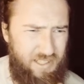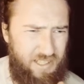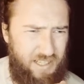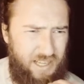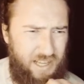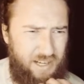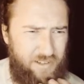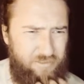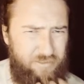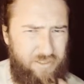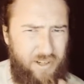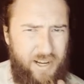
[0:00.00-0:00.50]

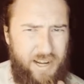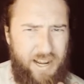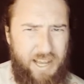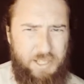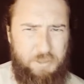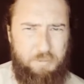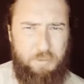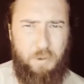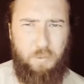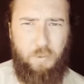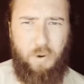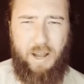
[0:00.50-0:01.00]
had a friend
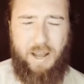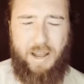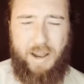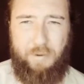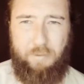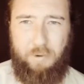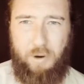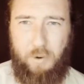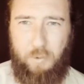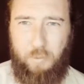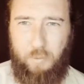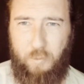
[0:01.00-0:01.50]
ask me why I
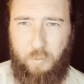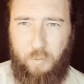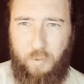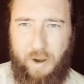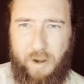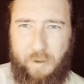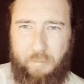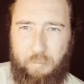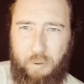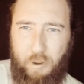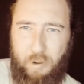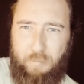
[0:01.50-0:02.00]
wrote
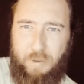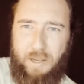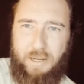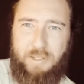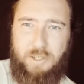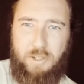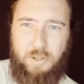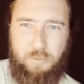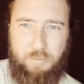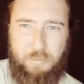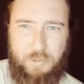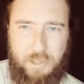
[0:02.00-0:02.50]
RIP on my
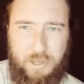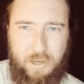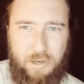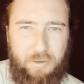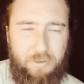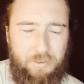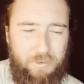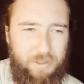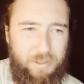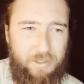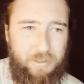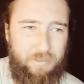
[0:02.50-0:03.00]

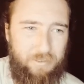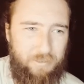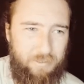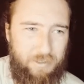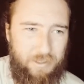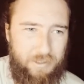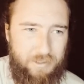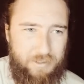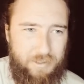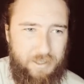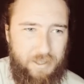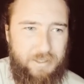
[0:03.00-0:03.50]
tombstone,
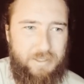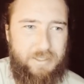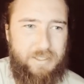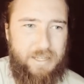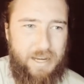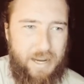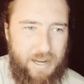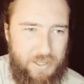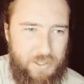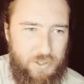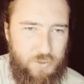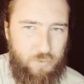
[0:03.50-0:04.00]
and it
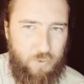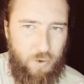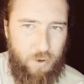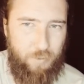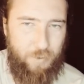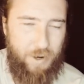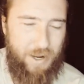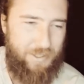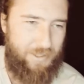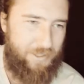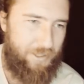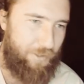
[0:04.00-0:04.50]
stands for
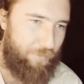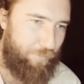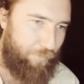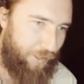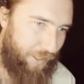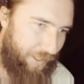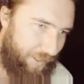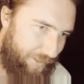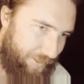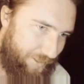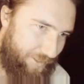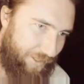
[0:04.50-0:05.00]
rest in
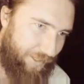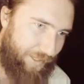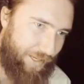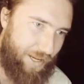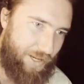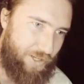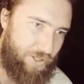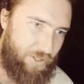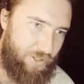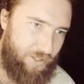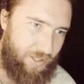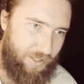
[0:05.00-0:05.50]
peace, in
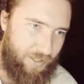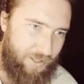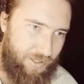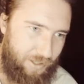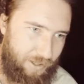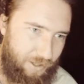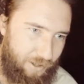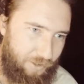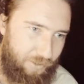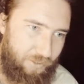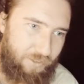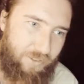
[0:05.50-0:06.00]
case you didn't
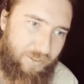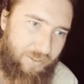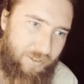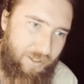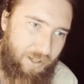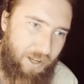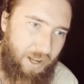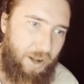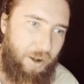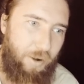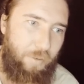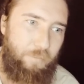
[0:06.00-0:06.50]
know.
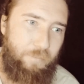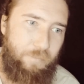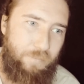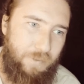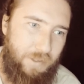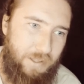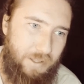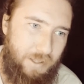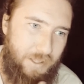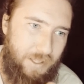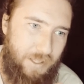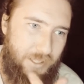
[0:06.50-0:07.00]

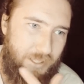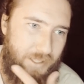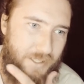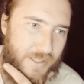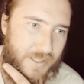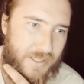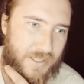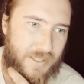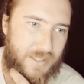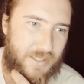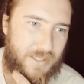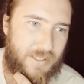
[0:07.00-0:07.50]

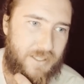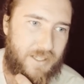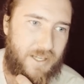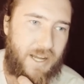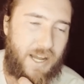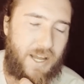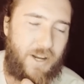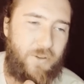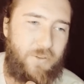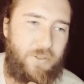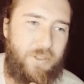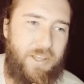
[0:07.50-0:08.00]

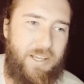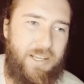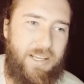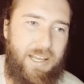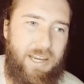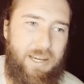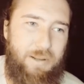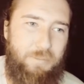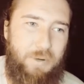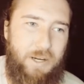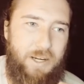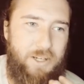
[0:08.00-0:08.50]
I don't think
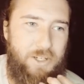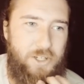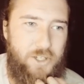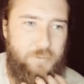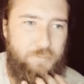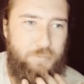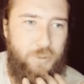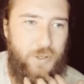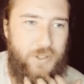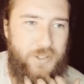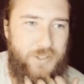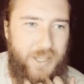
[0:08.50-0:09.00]
anybody
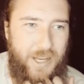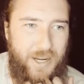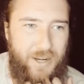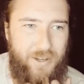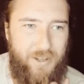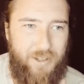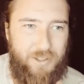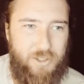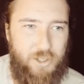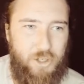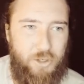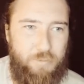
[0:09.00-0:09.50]
just puts that on
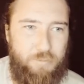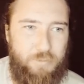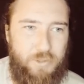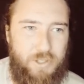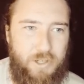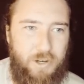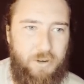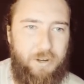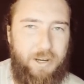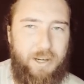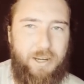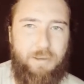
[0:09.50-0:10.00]
a
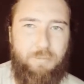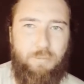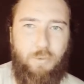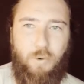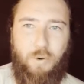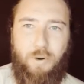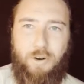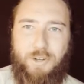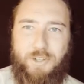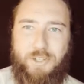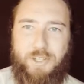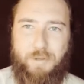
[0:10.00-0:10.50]
tombstone
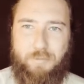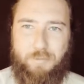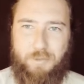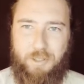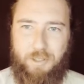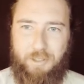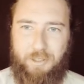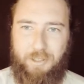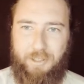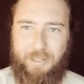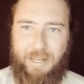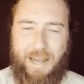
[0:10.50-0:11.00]
anymore. It seems a
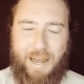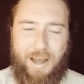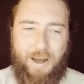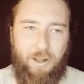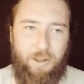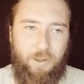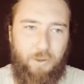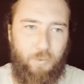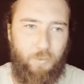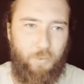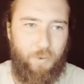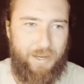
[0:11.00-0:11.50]
little
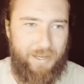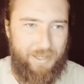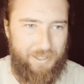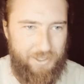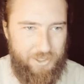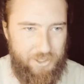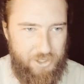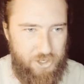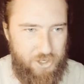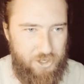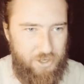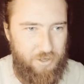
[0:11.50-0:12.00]

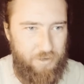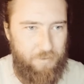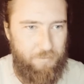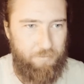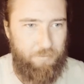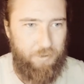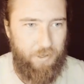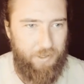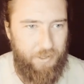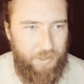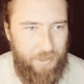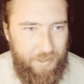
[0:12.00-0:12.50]
Halloweenish,
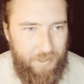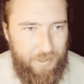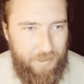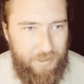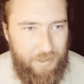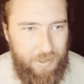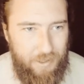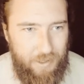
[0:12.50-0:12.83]
but